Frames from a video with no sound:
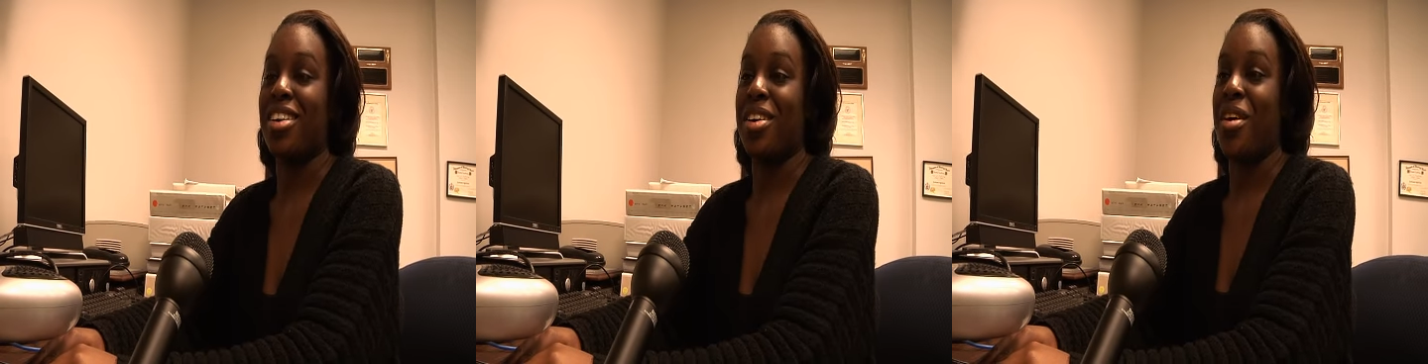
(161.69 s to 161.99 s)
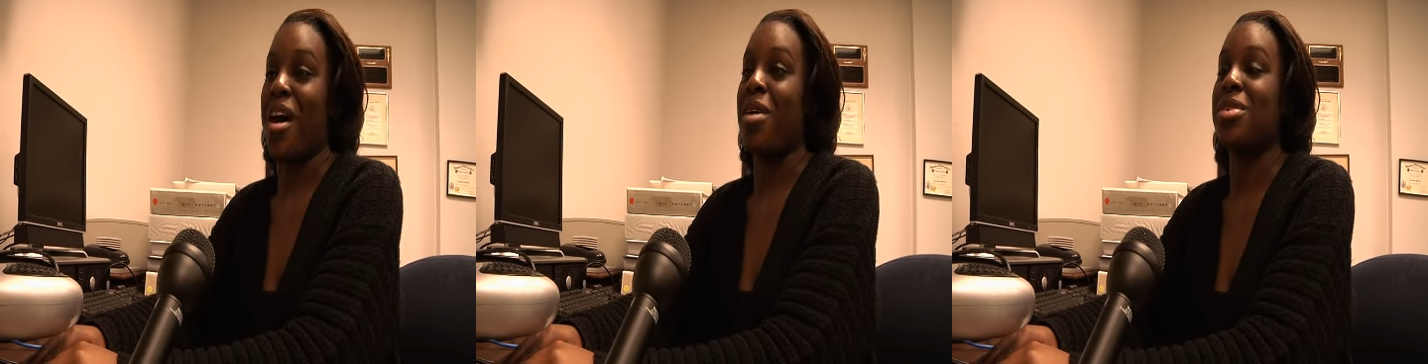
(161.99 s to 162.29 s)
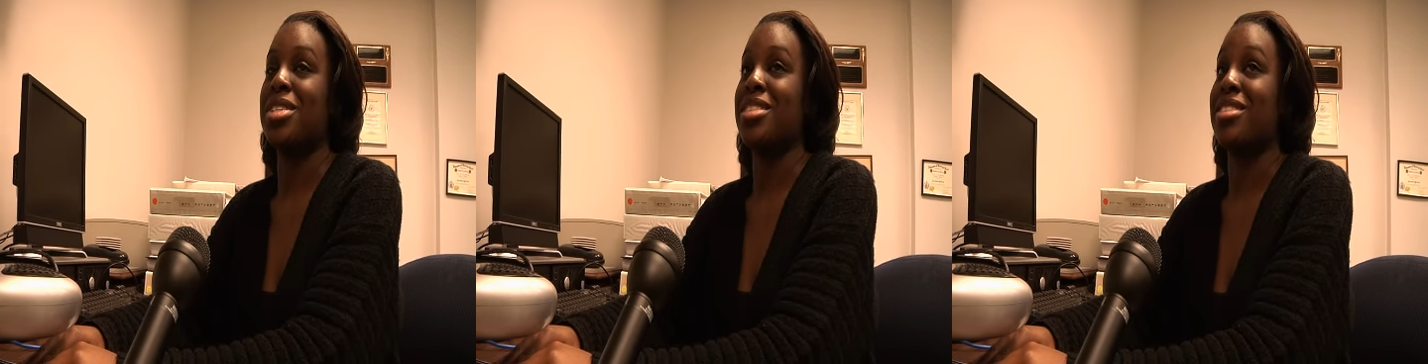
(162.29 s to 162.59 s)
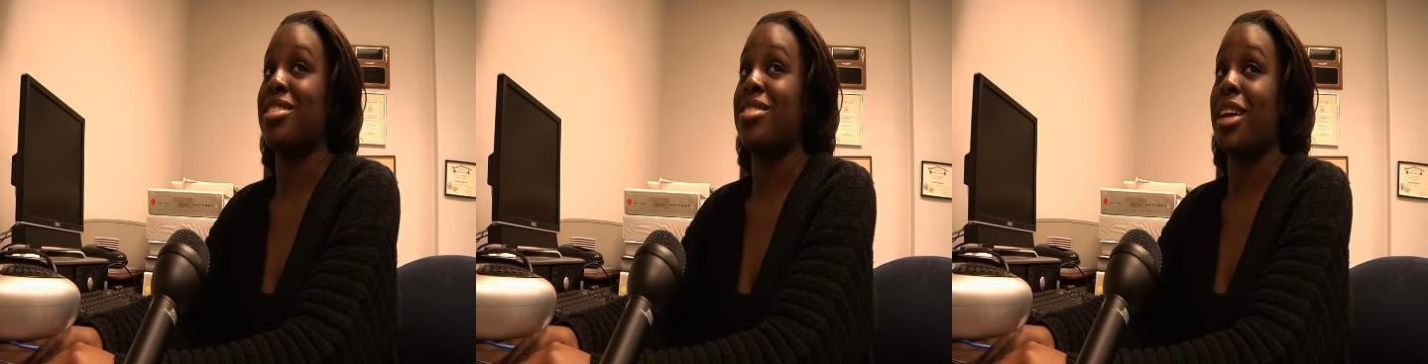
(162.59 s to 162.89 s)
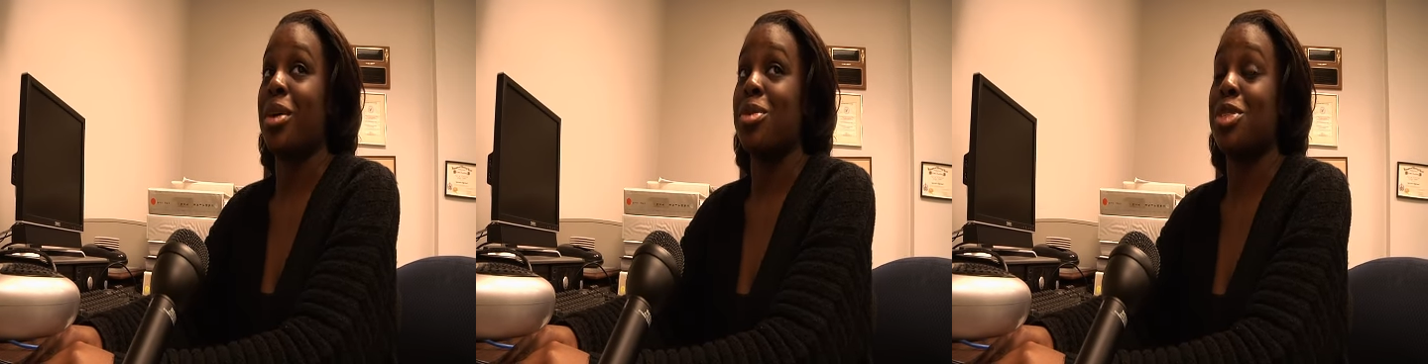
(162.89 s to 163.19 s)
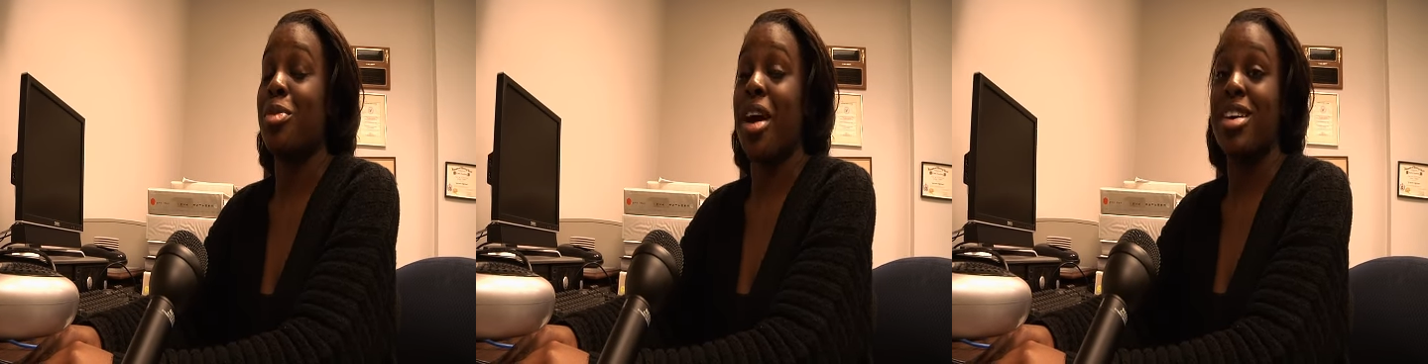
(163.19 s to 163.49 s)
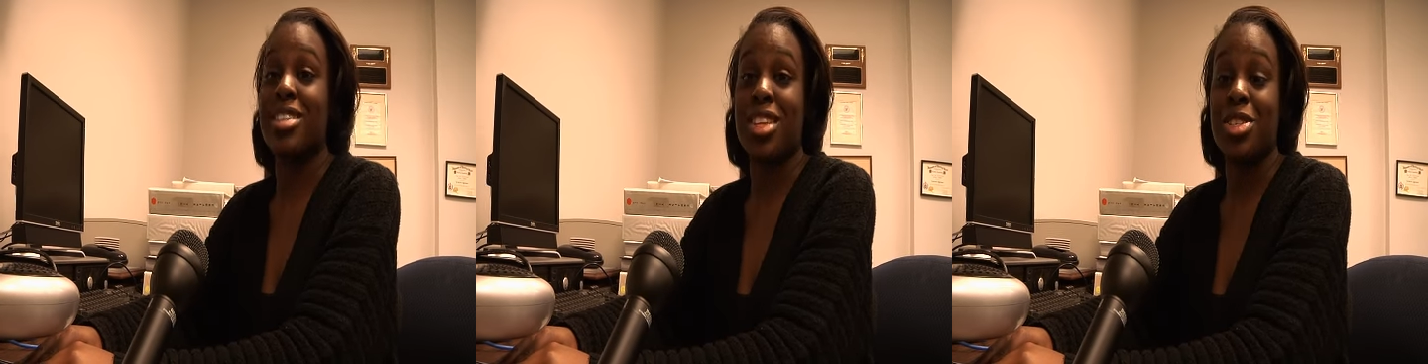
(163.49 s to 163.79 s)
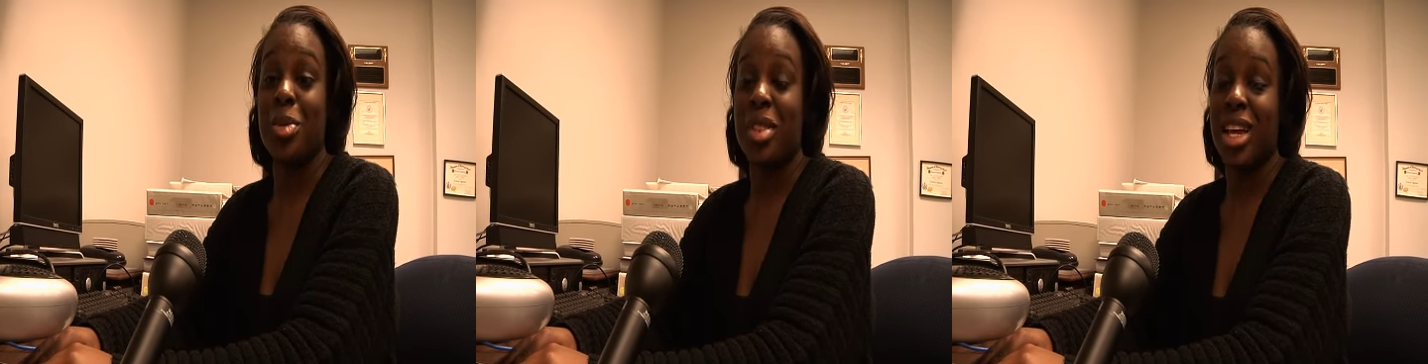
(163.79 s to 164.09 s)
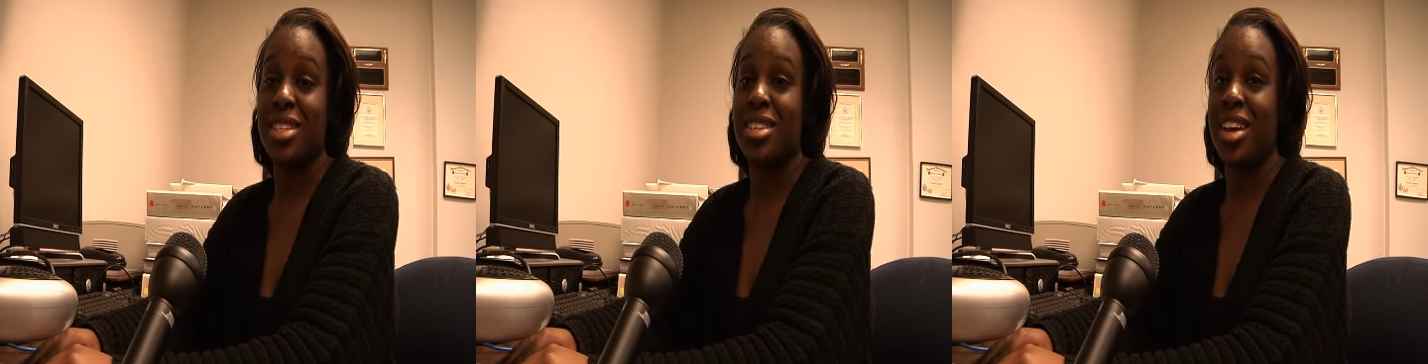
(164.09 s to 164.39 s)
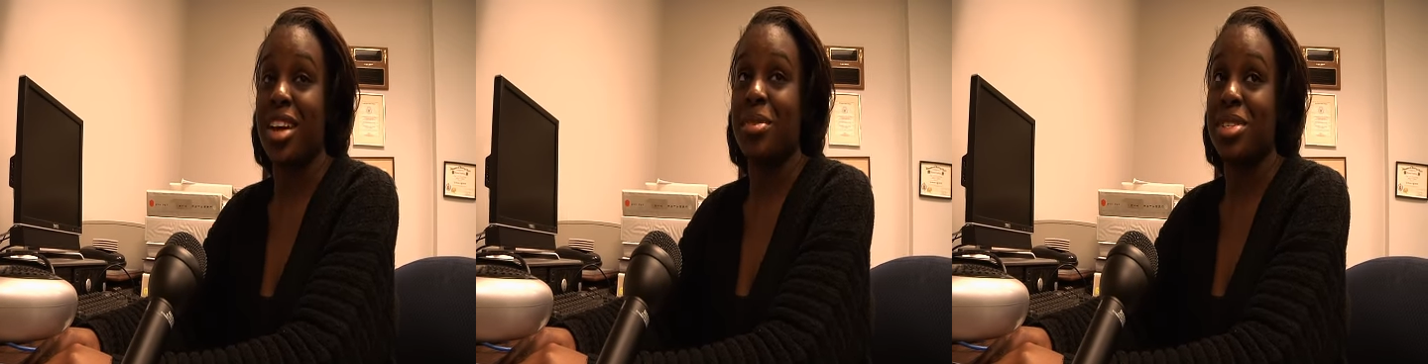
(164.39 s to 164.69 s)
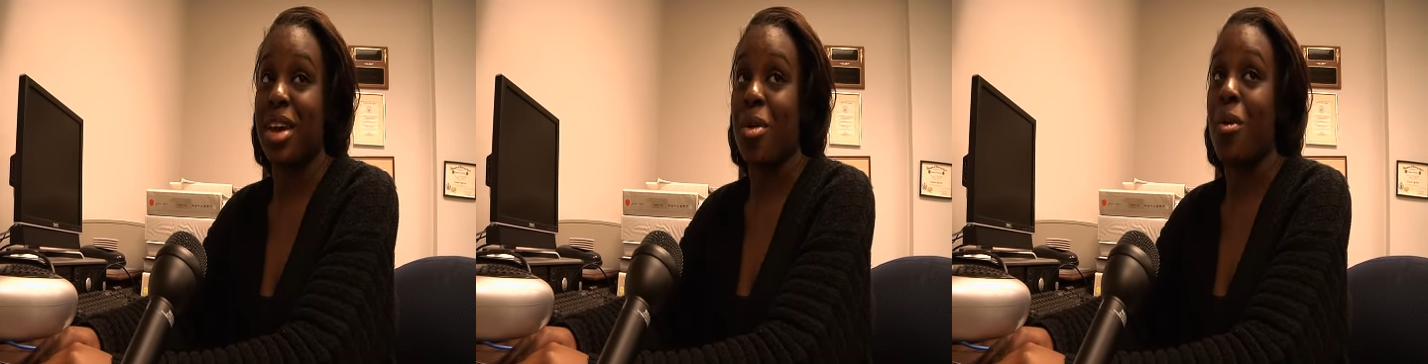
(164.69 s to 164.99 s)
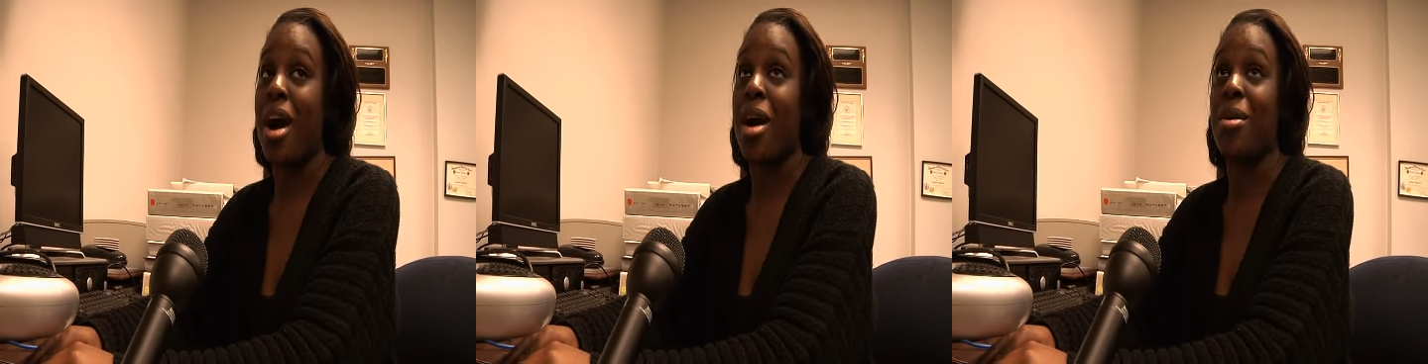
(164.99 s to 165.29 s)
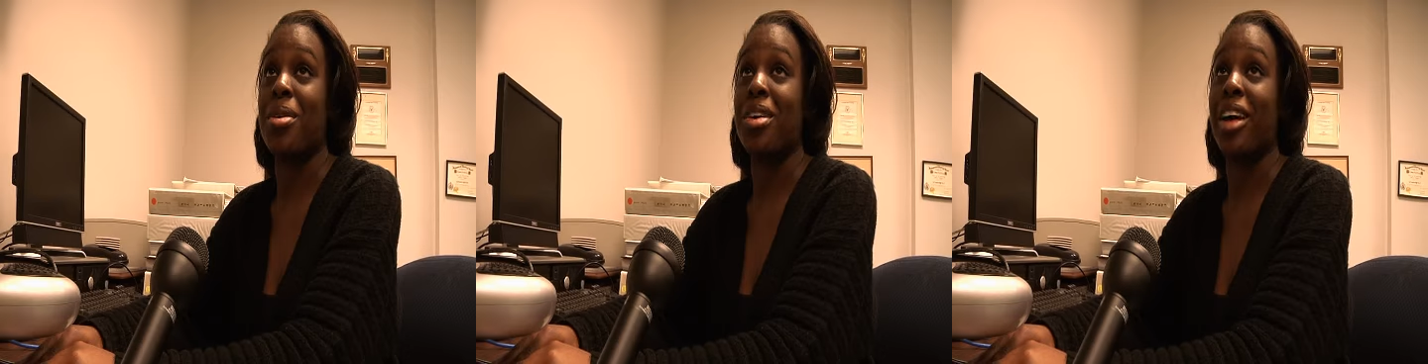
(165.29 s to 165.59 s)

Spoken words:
I was surprised. They told me last night. I was like, wow.